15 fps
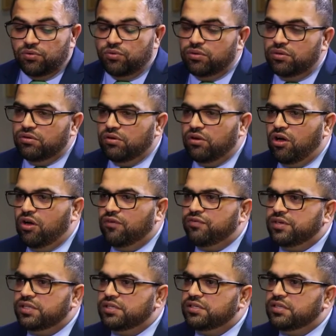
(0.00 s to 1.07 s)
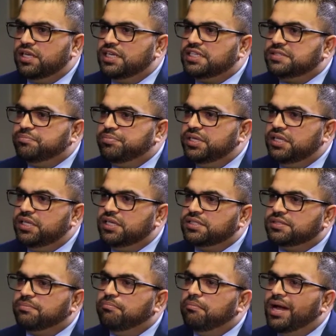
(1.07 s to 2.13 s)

would often experience